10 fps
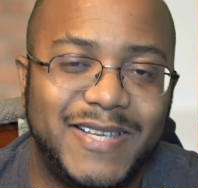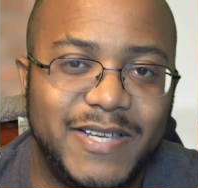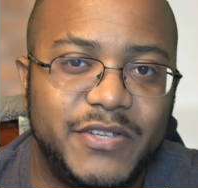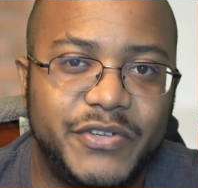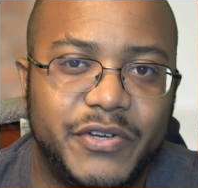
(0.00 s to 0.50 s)

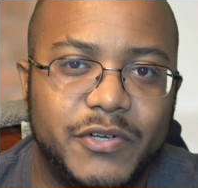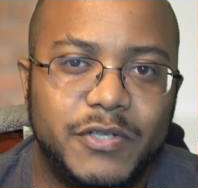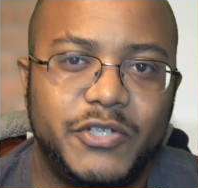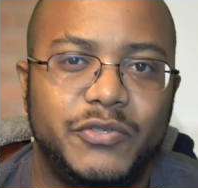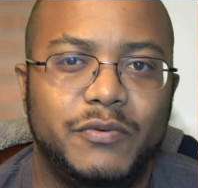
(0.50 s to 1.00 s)
easier
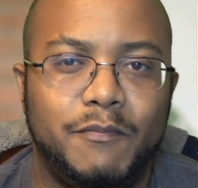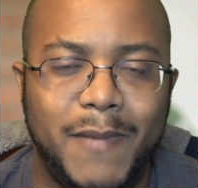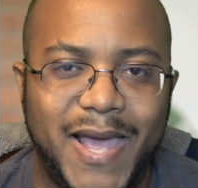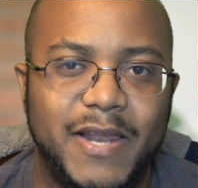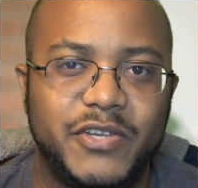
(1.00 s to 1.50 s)
to
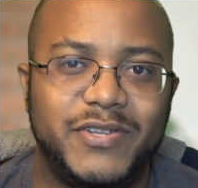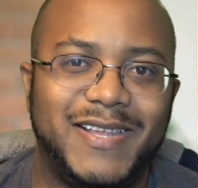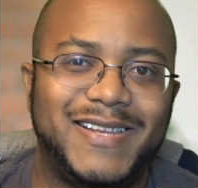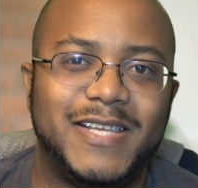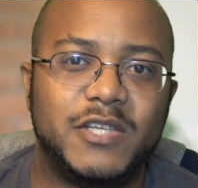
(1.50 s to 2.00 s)
manage
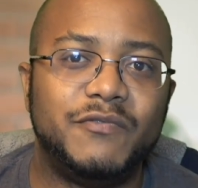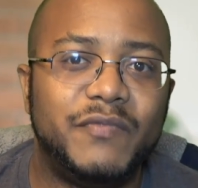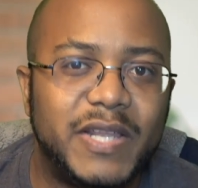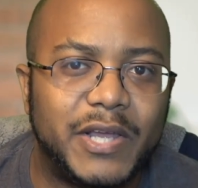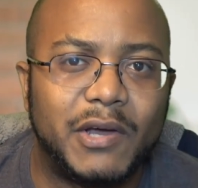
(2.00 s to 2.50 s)
than it is
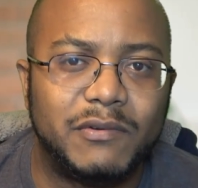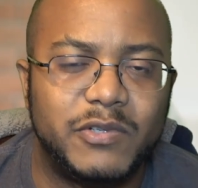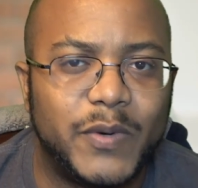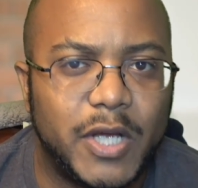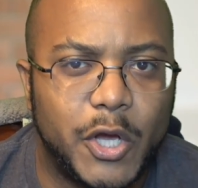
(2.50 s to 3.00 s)
video
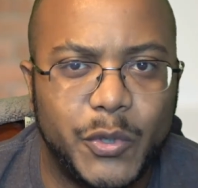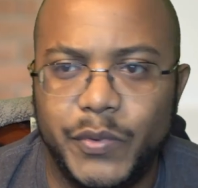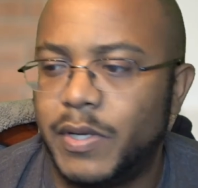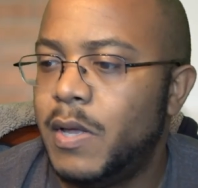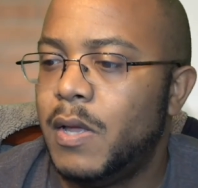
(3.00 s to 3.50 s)
to
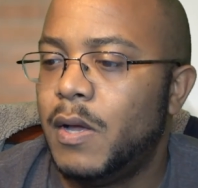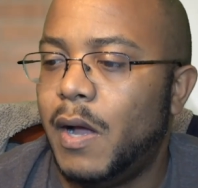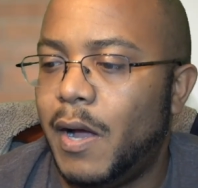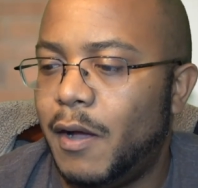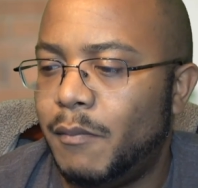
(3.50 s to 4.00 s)
encode.
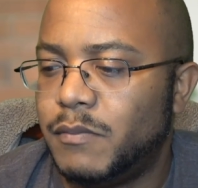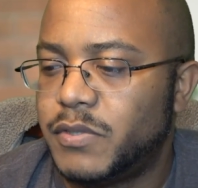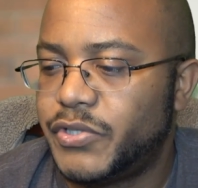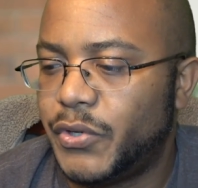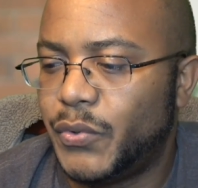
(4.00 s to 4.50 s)

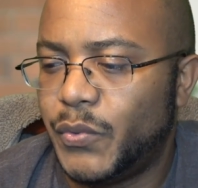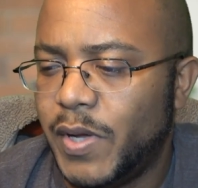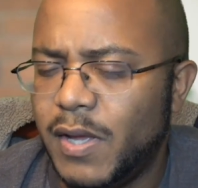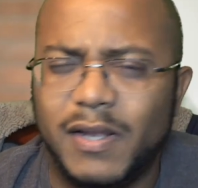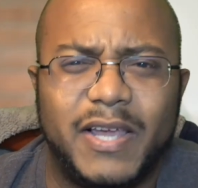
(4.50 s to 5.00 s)
So
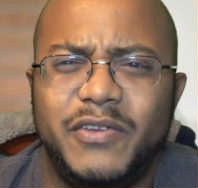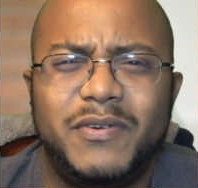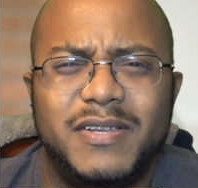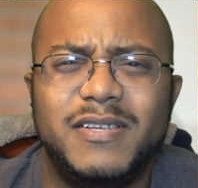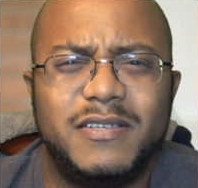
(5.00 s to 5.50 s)
like you
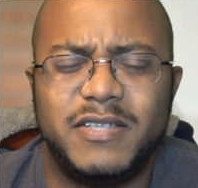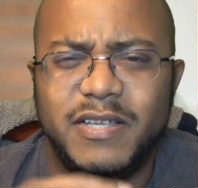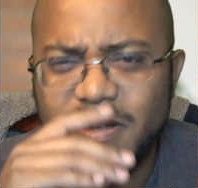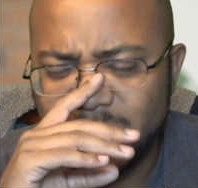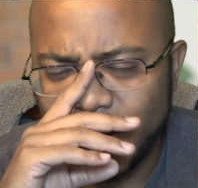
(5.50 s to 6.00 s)
can see
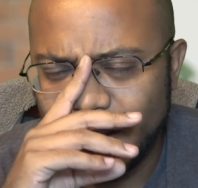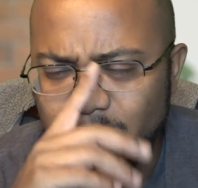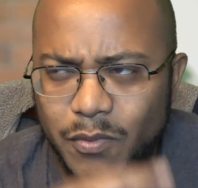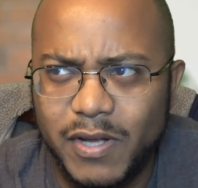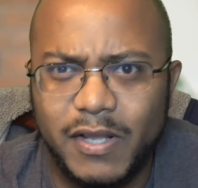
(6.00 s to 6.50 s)
this
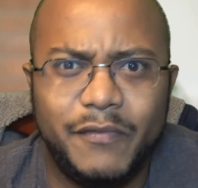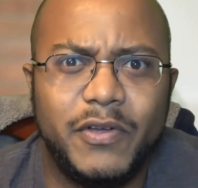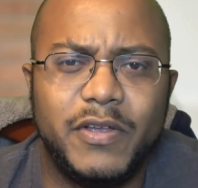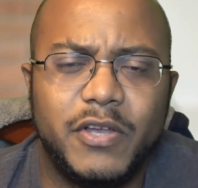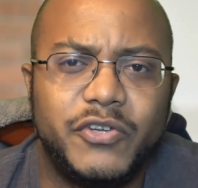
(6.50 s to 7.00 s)
as well if
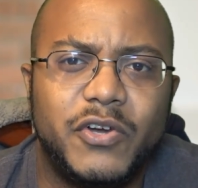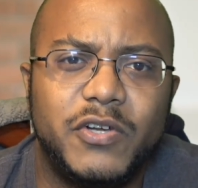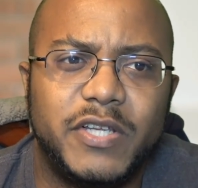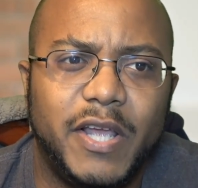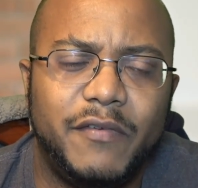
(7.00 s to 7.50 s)
you're in your
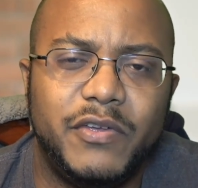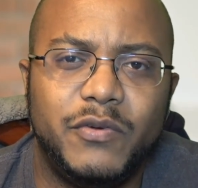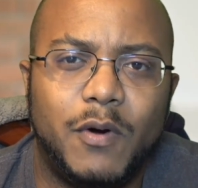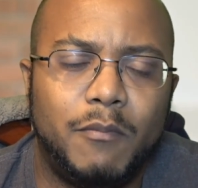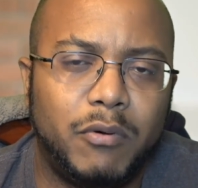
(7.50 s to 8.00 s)
church. If
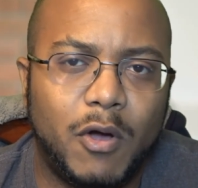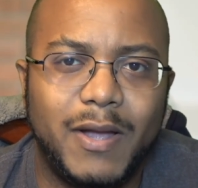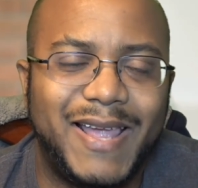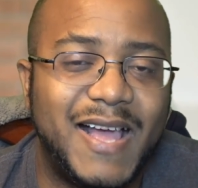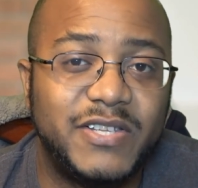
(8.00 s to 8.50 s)
you are
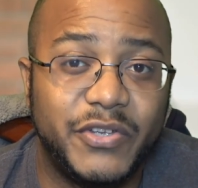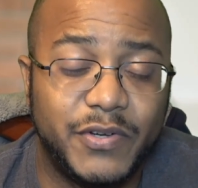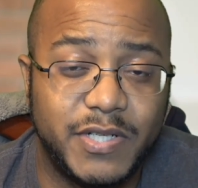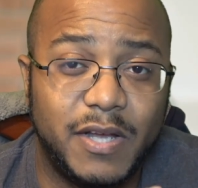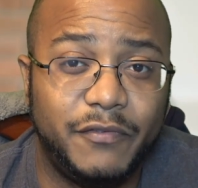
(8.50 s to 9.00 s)
broadcasting
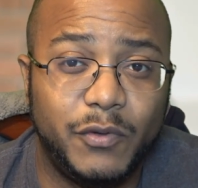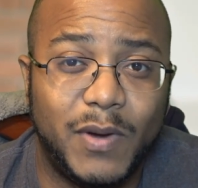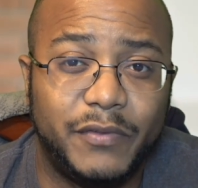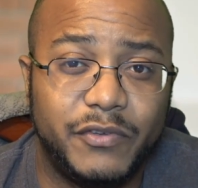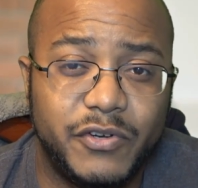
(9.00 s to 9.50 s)
your stuff
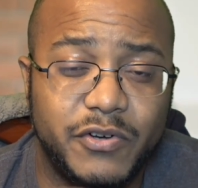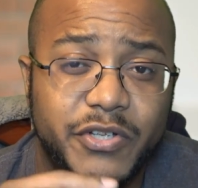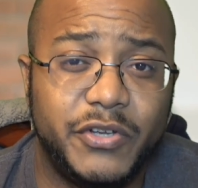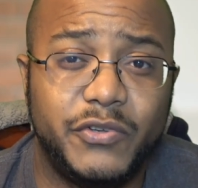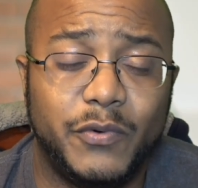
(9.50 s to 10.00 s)
throughout the church
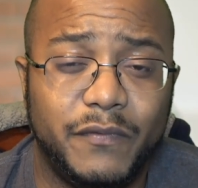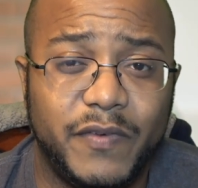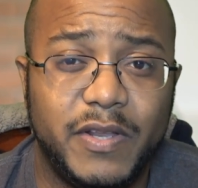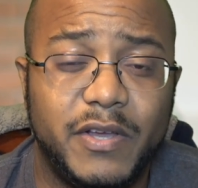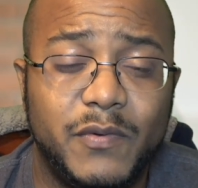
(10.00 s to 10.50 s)
and you're doing
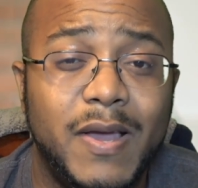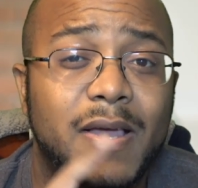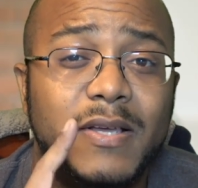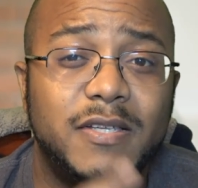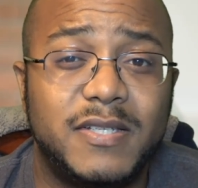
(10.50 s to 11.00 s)
video,
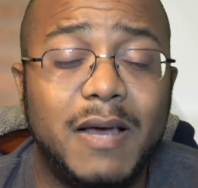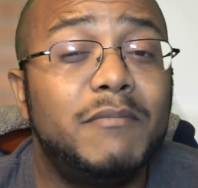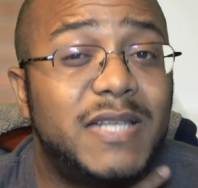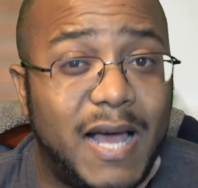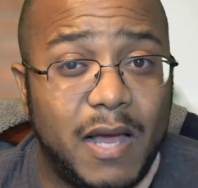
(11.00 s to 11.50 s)

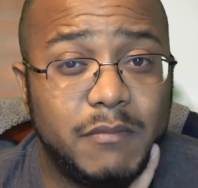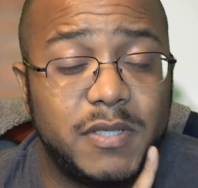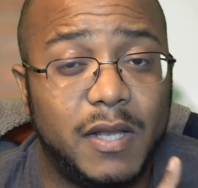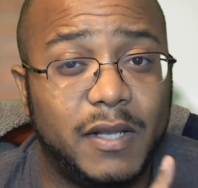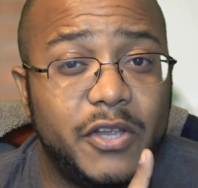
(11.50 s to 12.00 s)
sometimes
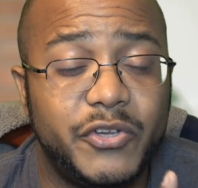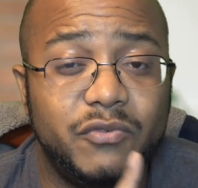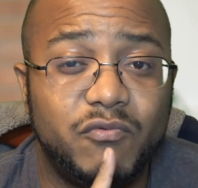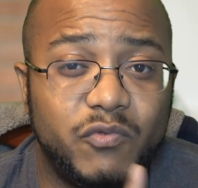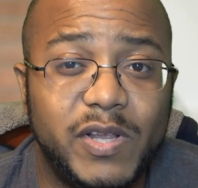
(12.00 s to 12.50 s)
unless
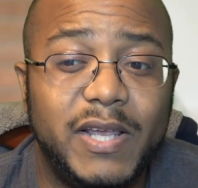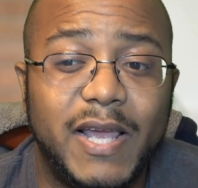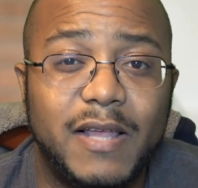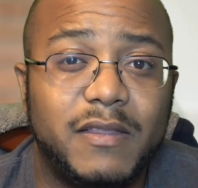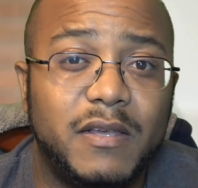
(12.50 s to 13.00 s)
you really
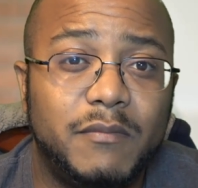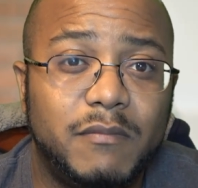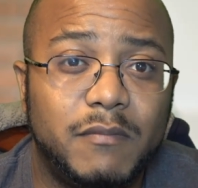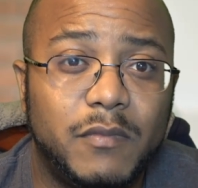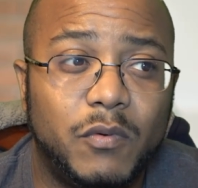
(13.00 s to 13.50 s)
got
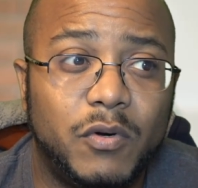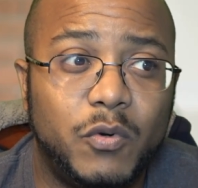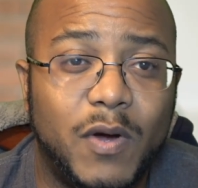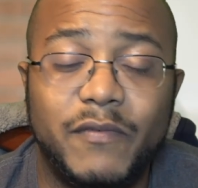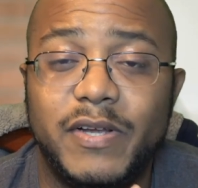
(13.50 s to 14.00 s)
them,
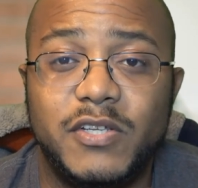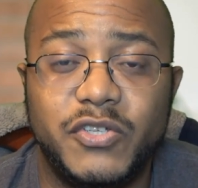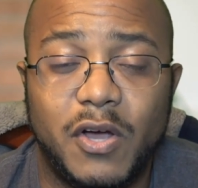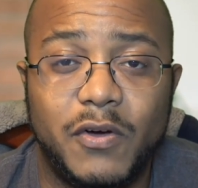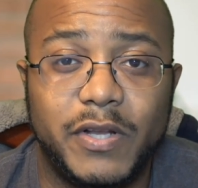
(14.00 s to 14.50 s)
whoever
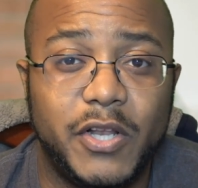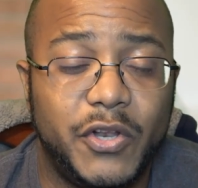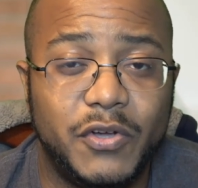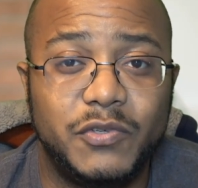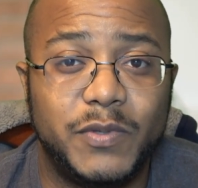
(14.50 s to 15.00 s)
installed it
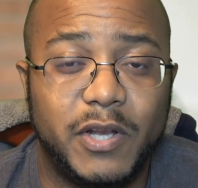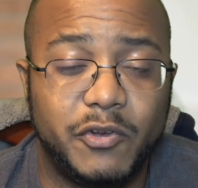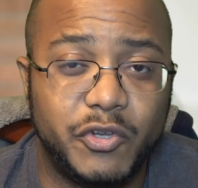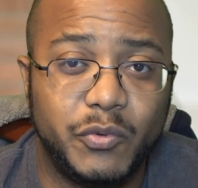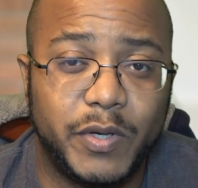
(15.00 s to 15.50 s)
knows what they're
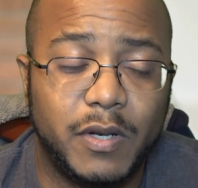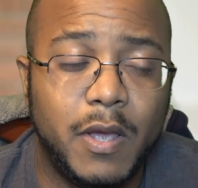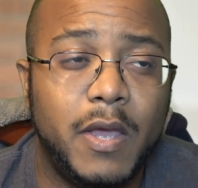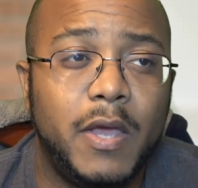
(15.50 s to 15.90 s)
doing,